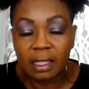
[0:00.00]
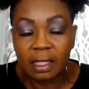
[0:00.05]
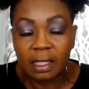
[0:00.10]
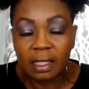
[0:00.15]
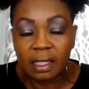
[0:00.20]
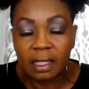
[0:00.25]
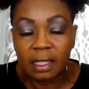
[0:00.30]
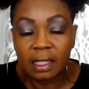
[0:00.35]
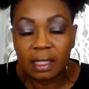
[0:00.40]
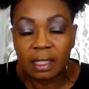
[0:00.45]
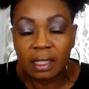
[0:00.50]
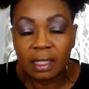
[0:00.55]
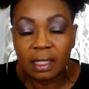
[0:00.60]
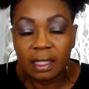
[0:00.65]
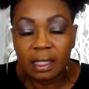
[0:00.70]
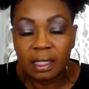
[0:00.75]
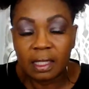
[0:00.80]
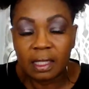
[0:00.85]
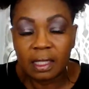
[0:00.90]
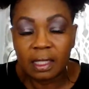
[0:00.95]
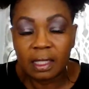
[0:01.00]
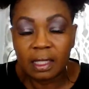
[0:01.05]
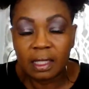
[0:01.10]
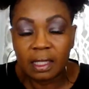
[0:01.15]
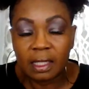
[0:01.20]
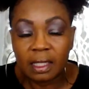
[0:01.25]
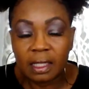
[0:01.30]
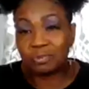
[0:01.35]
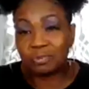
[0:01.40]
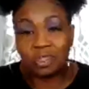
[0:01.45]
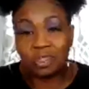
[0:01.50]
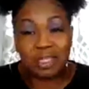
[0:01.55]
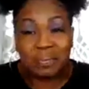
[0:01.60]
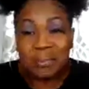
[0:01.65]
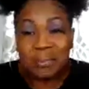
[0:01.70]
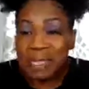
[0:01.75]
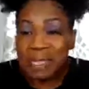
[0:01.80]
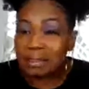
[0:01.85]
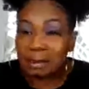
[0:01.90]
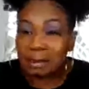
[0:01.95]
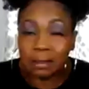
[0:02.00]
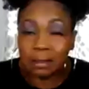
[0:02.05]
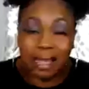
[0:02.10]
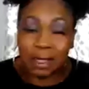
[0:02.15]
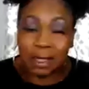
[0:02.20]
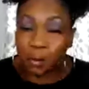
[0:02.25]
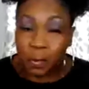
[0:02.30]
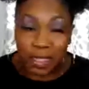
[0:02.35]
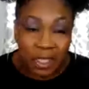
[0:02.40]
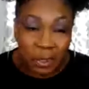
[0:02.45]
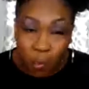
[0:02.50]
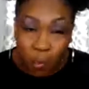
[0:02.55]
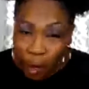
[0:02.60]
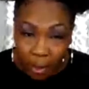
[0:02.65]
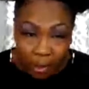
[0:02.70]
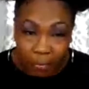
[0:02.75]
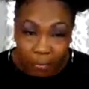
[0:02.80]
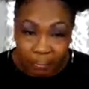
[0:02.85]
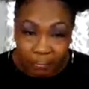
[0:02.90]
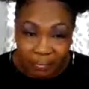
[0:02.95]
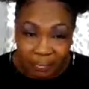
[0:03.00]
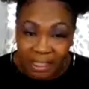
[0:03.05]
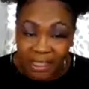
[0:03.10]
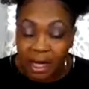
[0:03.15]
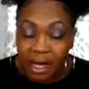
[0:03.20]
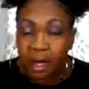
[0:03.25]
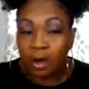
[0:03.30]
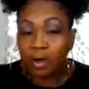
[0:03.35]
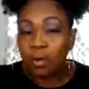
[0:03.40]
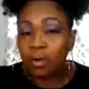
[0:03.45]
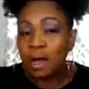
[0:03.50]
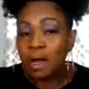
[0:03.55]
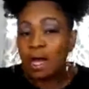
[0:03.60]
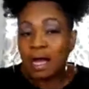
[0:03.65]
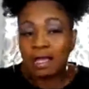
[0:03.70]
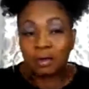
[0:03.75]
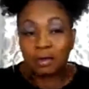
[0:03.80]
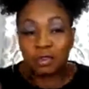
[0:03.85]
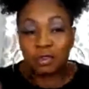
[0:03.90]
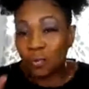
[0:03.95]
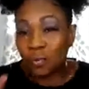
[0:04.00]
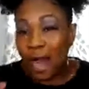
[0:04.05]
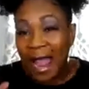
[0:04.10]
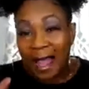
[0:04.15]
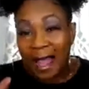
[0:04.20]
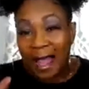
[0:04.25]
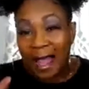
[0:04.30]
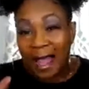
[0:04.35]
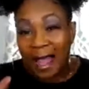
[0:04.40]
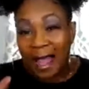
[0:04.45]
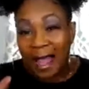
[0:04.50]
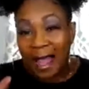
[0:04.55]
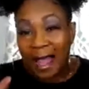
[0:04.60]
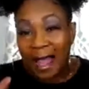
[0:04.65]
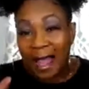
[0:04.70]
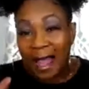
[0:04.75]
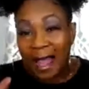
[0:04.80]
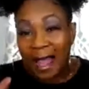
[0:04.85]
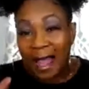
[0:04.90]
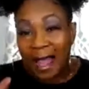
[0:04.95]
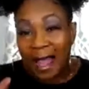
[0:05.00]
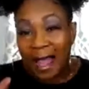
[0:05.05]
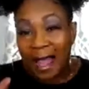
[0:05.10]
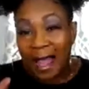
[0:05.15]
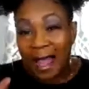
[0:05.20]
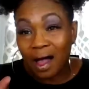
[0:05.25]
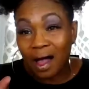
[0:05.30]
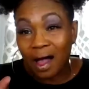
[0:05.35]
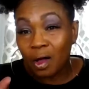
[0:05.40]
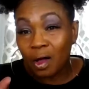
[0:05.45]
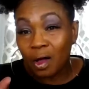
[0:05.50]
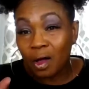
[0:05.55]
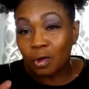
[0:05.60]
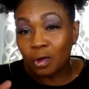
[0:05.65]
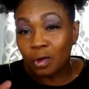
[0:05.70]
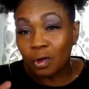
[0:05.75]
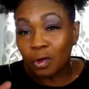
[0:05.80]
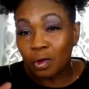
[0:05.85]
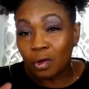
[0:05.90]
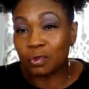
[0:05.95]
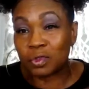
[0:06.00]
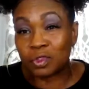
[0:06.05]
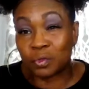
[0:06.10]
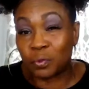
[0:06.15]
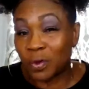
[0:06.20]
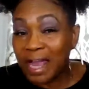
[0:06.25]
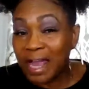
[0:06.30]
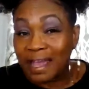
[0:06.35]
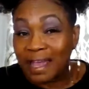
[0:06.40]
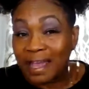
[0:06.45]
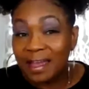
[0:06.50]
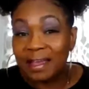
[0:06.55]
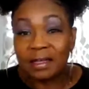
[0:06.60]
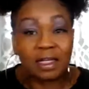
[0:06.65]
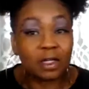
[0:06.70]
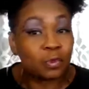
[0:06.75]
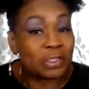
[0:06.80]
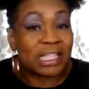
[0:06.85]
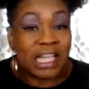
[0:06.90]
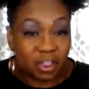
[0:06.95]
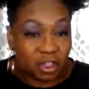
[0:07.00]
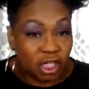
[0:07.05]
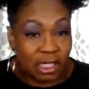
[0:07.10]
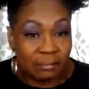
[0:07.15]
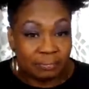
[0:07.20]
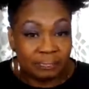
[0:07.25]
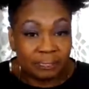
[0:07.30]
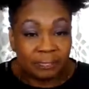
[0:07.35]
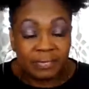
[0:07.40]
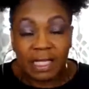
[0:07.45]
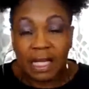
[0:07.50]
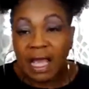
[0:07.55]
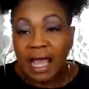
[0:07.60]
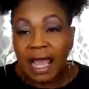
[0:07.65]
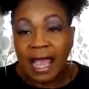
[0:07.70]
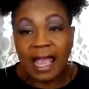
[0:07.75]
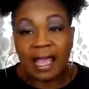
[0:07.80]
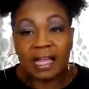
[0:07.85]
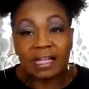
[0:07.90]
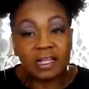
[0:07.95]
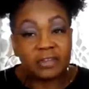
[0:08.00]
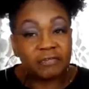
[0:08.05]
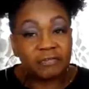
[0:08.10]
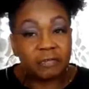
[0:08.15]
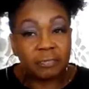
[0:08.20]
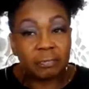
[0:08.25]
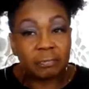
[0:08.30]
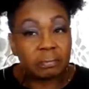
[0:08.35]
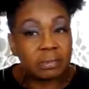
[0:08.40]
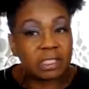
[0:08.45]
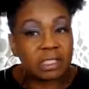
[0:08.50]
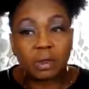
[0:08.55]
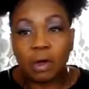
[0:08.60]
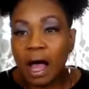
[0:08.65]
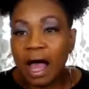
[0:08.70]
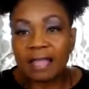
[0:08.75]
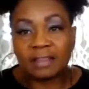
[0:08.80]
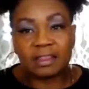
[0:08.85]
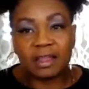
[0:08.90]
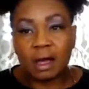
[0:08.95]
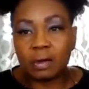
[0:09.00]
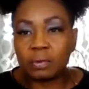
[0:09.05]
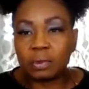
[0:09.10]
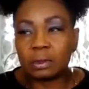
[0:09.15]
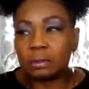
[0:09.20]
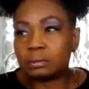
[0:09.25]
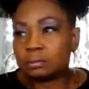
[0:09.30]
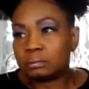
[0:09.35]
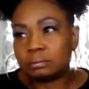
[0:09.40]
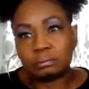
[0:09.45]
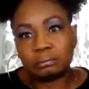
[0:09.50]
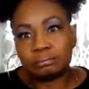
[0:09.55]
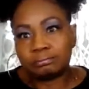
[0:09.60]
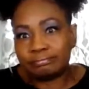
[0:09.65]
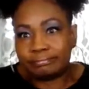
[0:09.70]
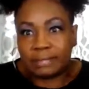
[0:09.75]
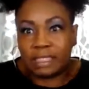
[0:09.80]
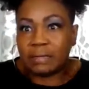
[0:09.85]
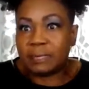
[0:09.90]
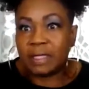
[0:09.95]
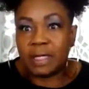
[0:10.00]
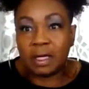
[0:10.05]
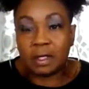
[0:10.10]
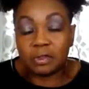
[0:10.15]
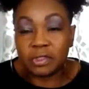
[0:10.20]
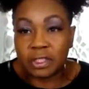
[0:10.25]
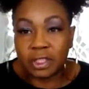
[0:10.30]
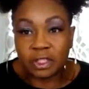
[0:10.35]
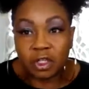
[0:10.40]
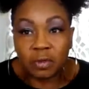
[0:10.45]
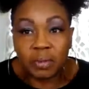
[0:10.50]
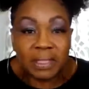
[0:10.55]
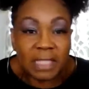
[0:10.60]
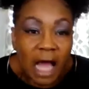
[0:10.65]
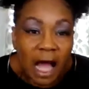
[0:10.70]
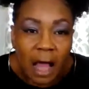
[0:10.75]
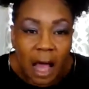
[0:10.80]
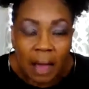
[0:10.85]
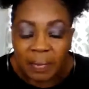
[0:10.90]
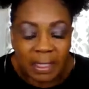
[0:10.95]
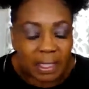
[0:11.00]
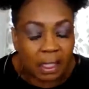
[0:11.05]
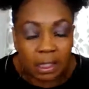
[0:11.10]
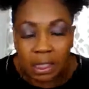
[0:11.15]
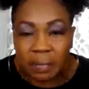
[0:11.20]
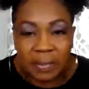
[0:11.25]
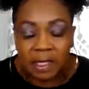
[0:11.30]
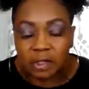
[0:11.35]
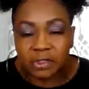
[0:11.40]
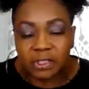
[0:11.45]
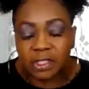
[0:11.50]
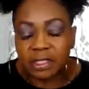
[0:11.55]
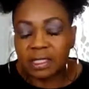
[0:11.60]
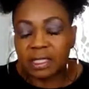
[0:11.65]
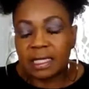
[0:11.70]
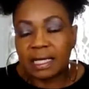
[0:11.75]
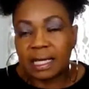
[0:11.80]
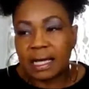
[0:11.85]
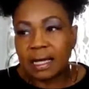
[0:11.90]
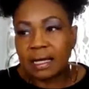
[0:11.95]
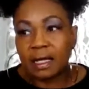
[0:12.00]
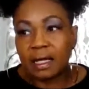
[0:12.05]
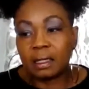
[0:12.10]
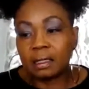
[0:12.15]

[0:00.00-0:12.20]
So I get this, to me, it looked like a wingworm, It was round, it was raised, it was red, and it was itchy. And so I thought, well, let me go to the let me go to the